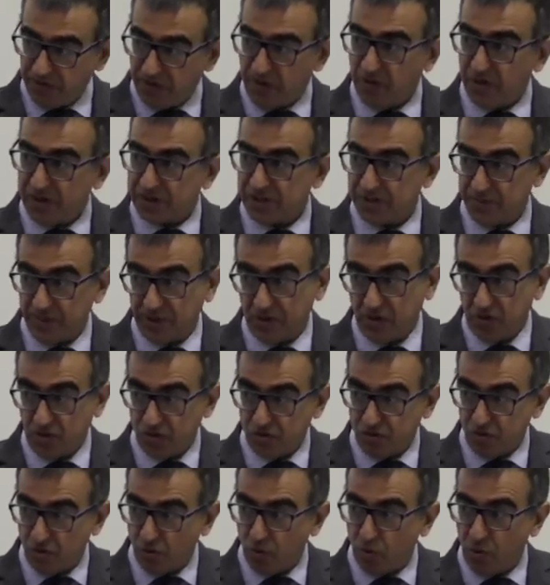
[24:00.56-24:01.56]
First,
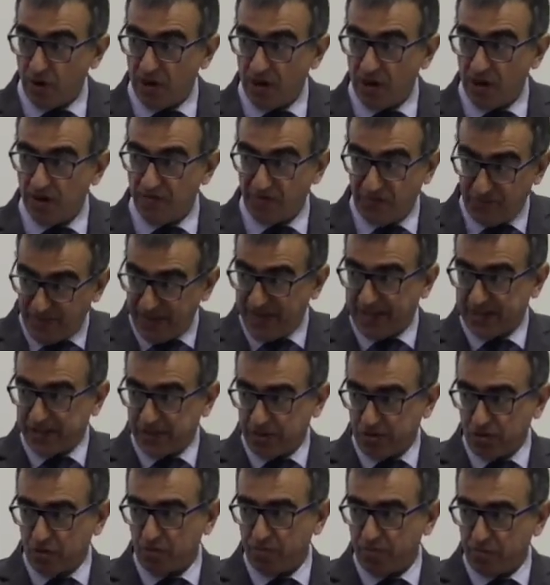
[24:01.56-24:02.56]
because you will
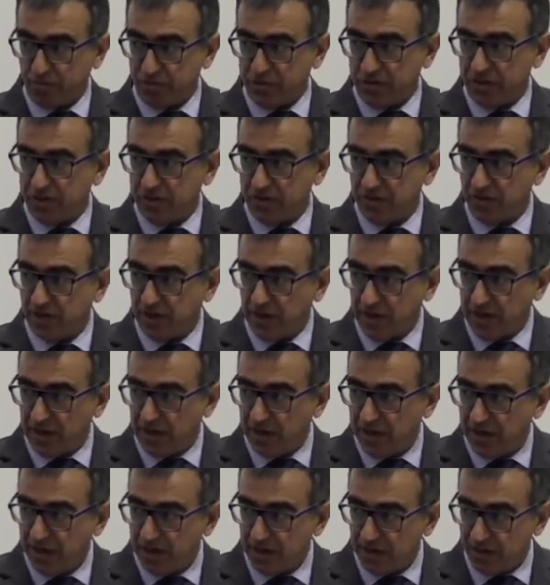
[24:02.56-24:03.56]
fix your position
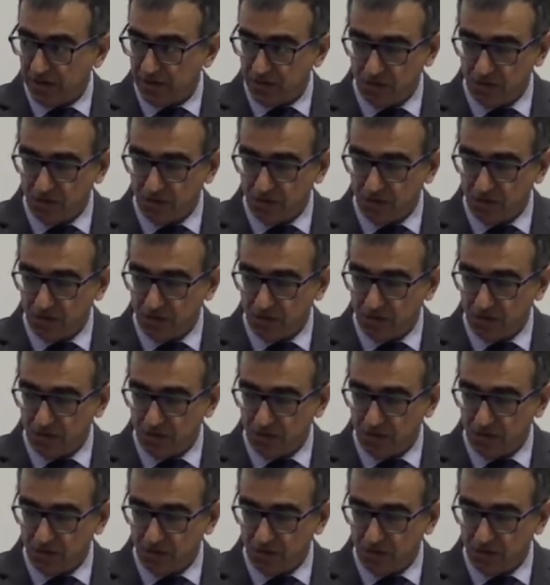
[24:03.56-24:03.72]
clearly,